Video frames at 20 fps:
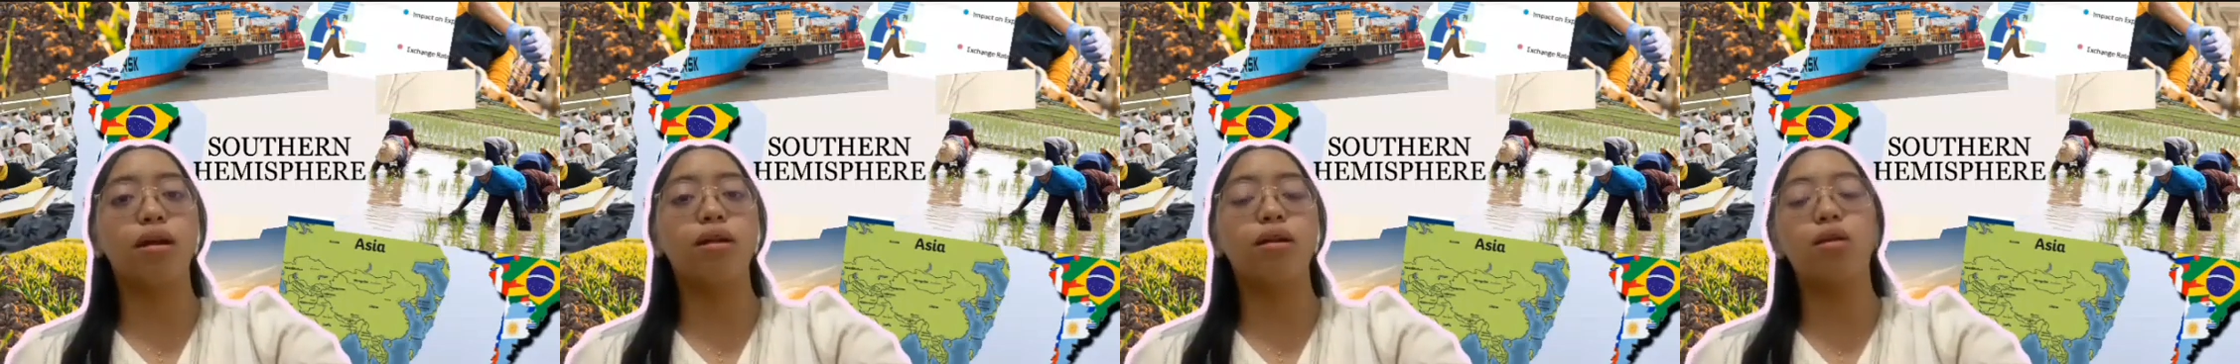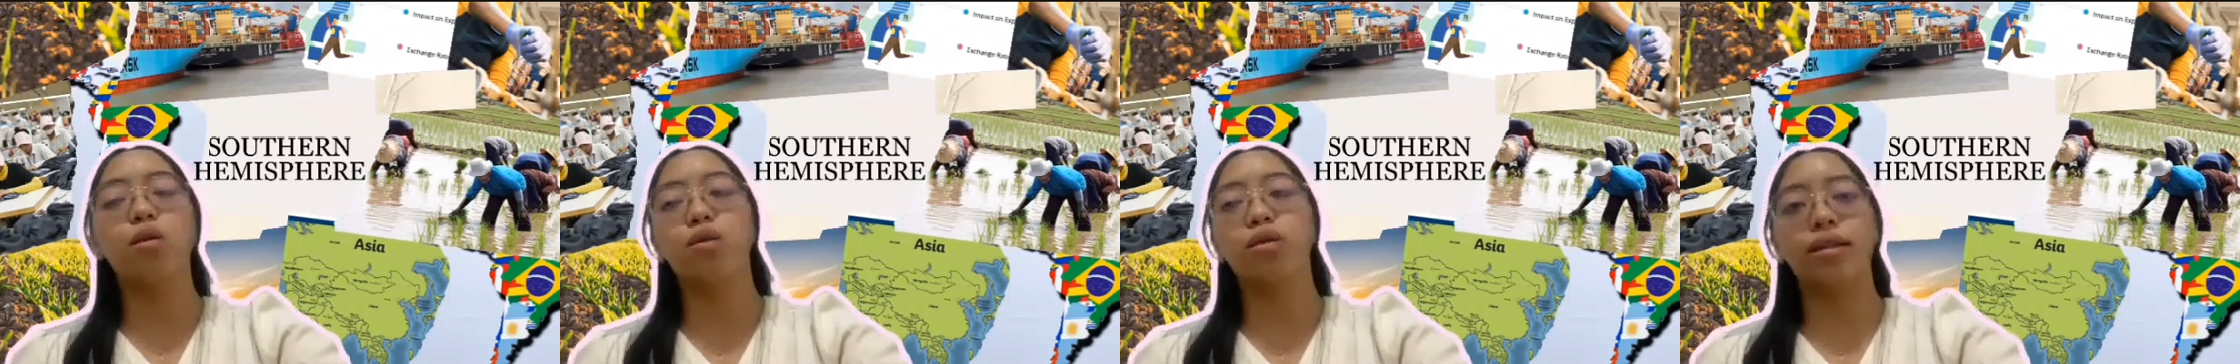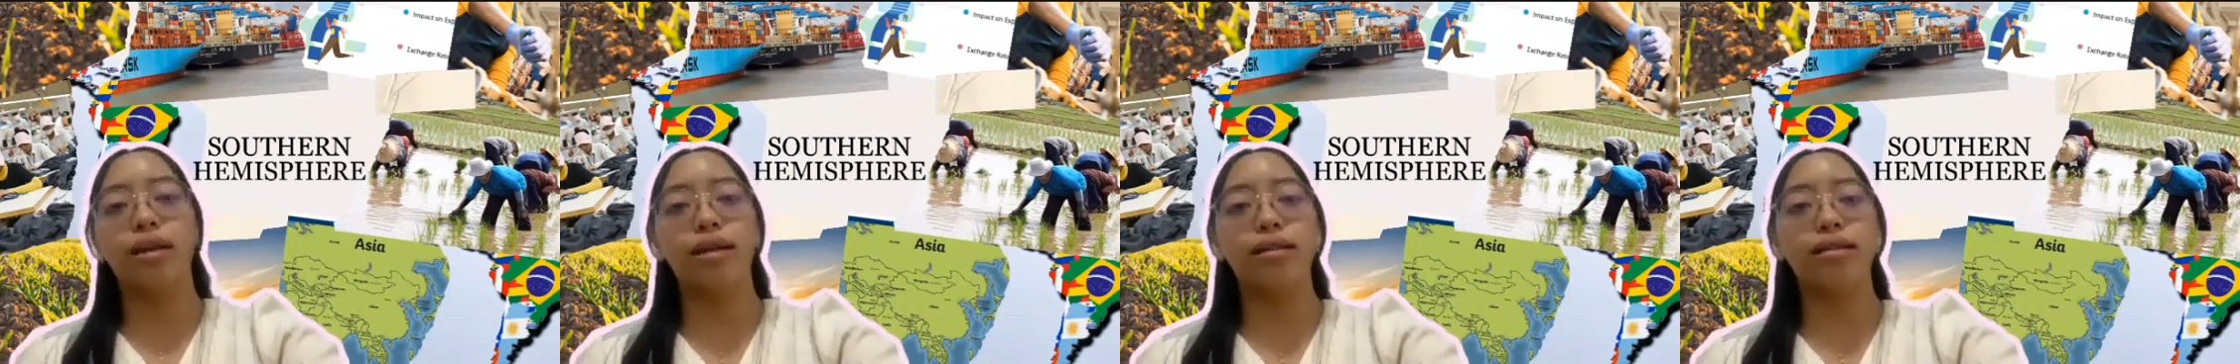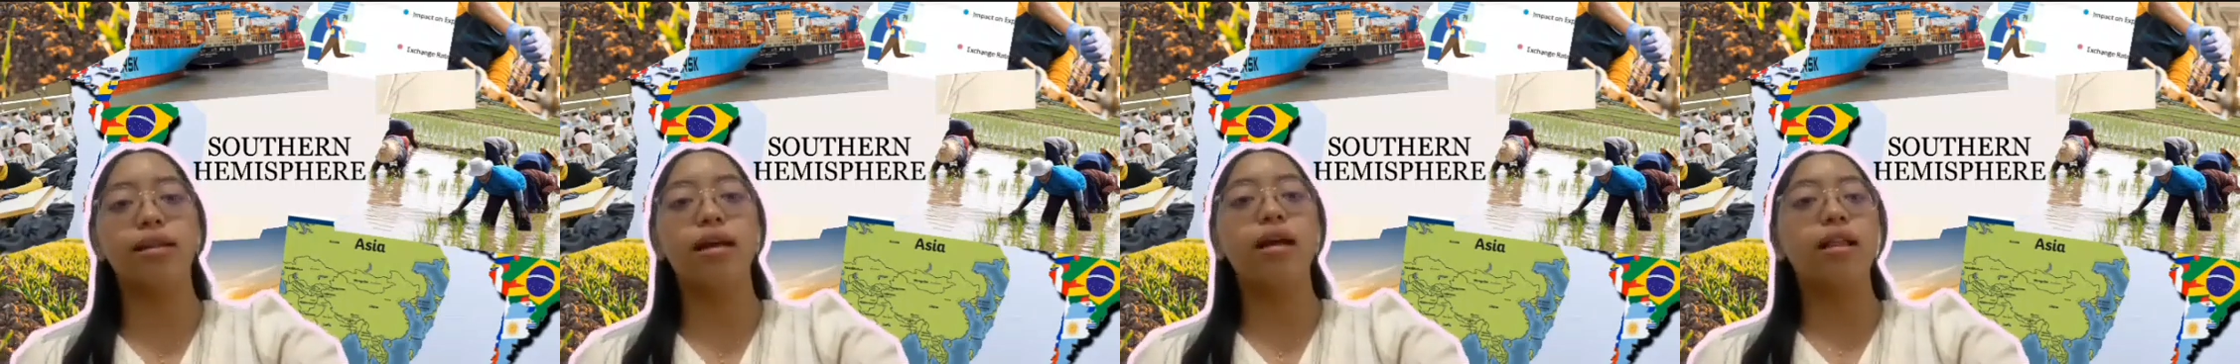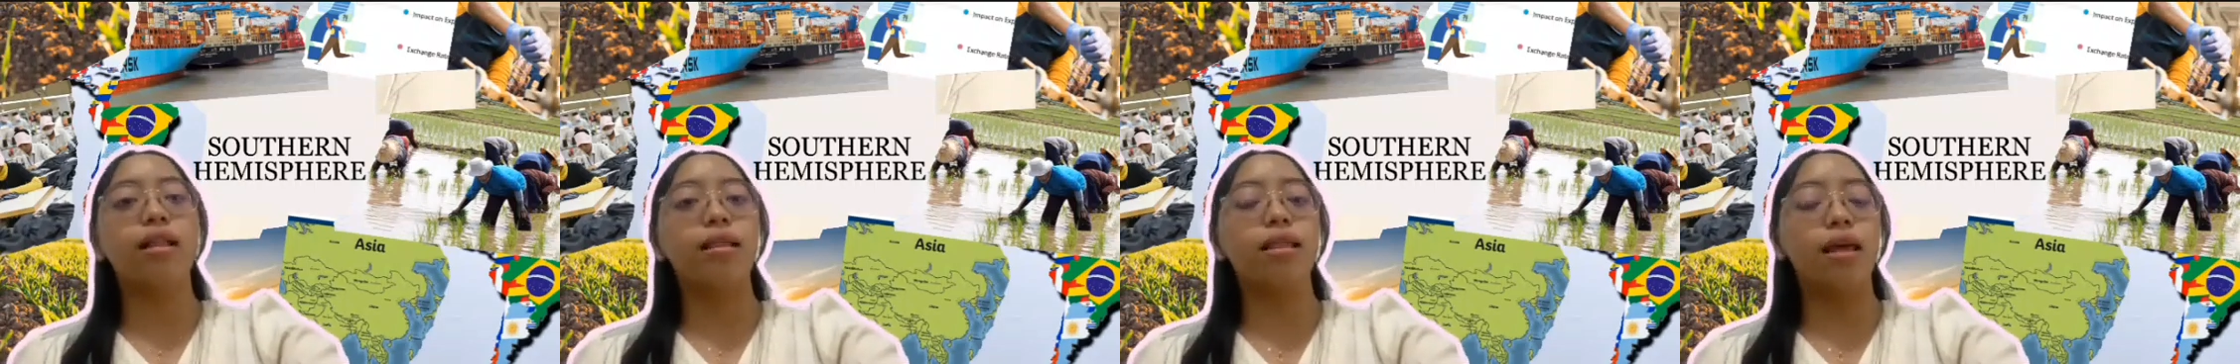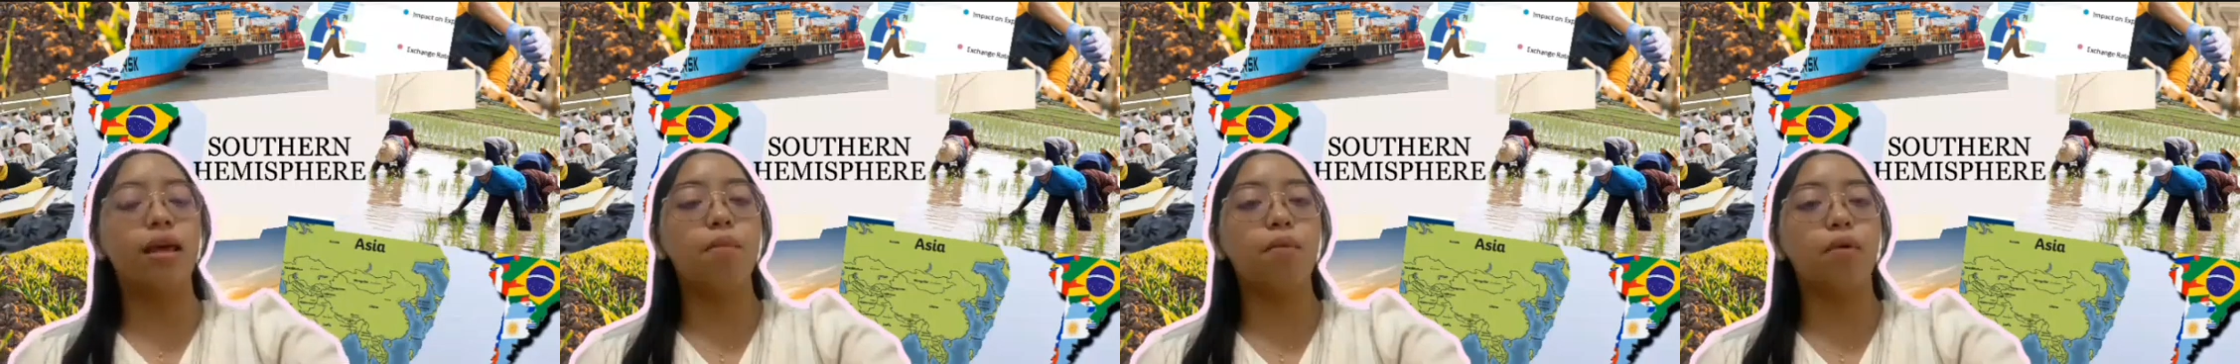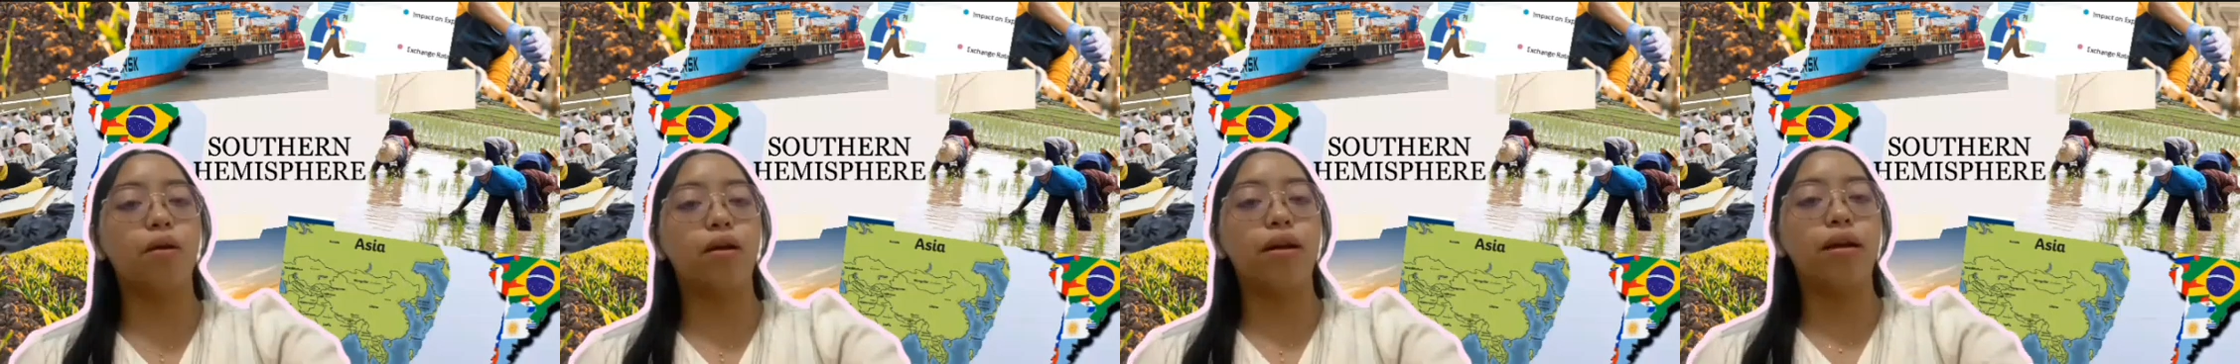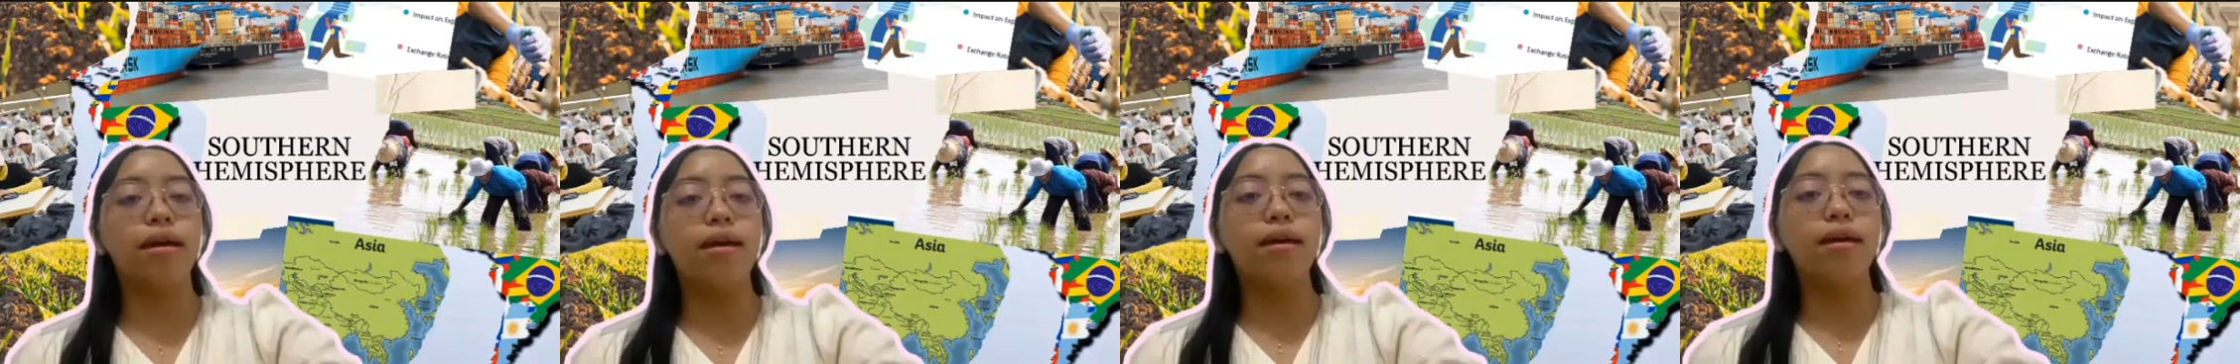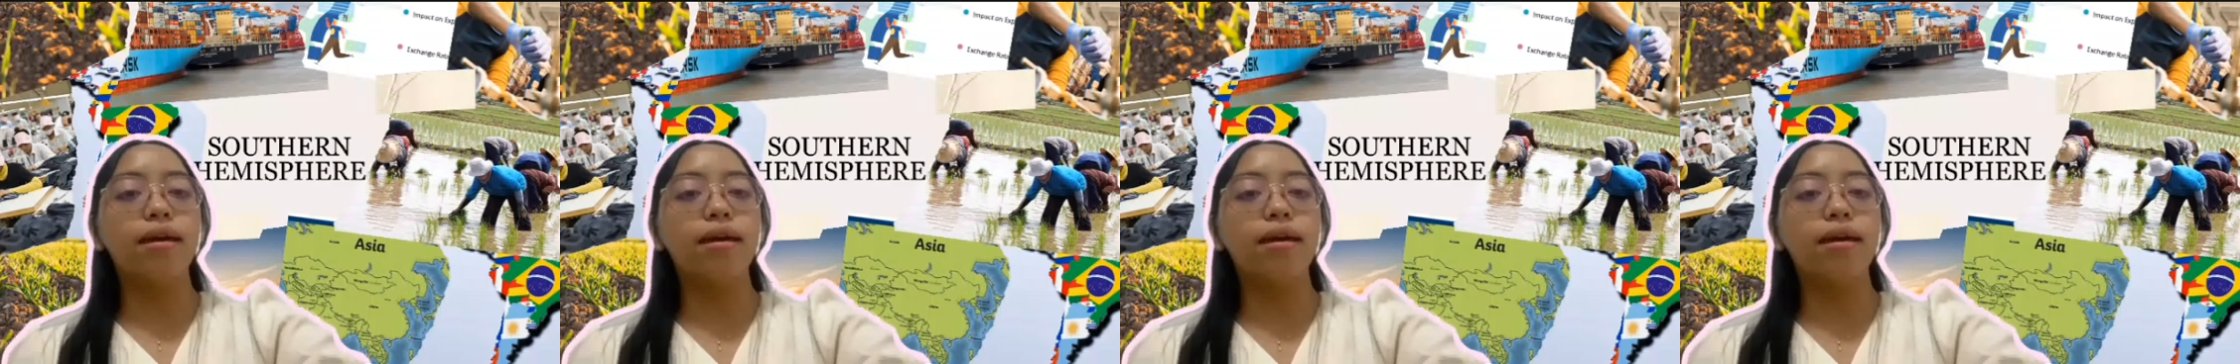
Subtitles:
low-skilled labor.